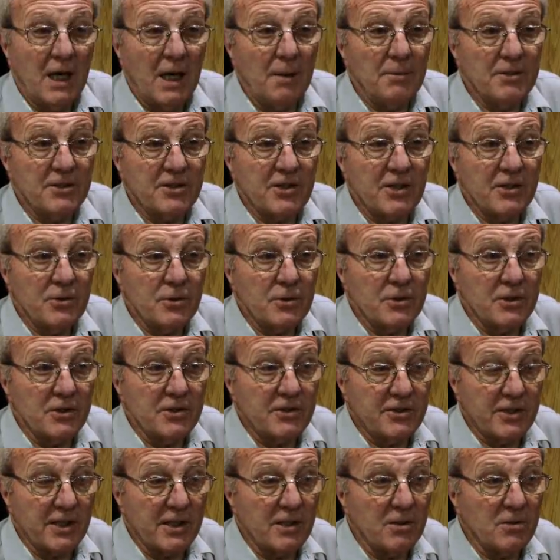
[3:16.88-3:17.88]
I mean, so you
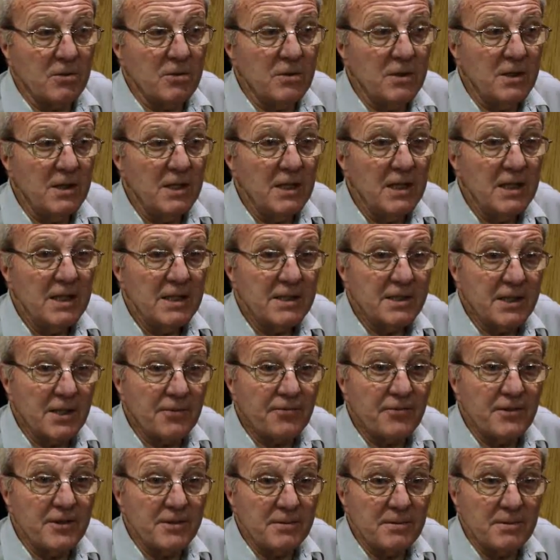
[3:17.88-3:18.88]
can tell
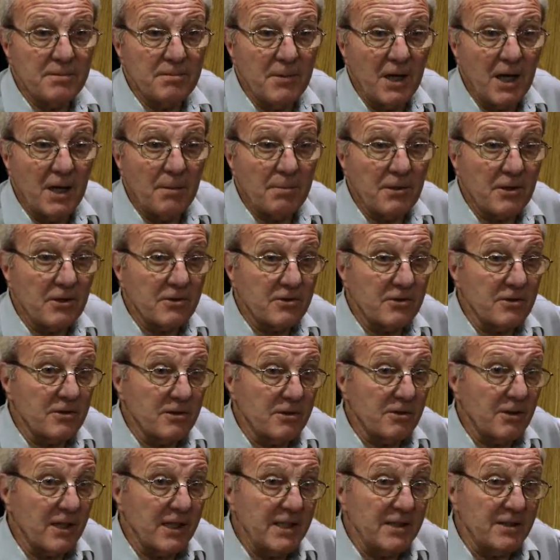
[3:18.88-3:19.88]
different marblers
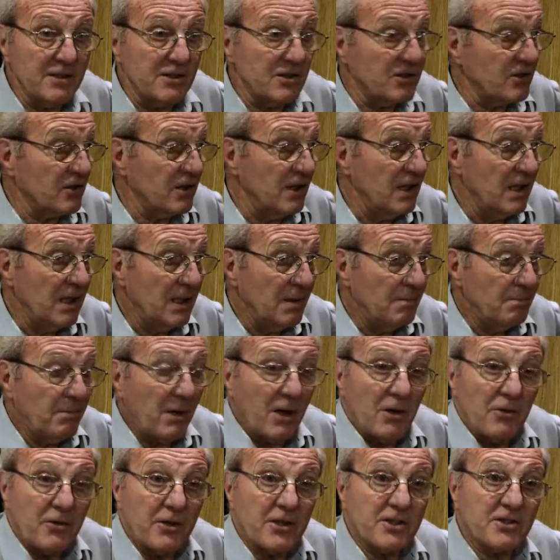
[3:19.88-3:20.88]
and grainers
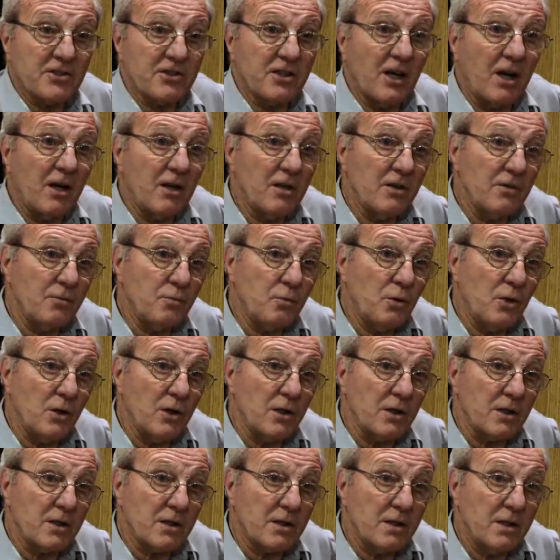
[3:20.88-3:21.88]
by the style of
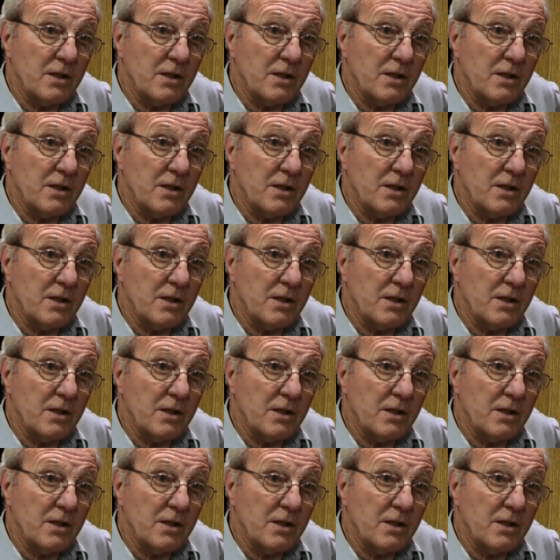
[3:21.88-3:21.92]
work,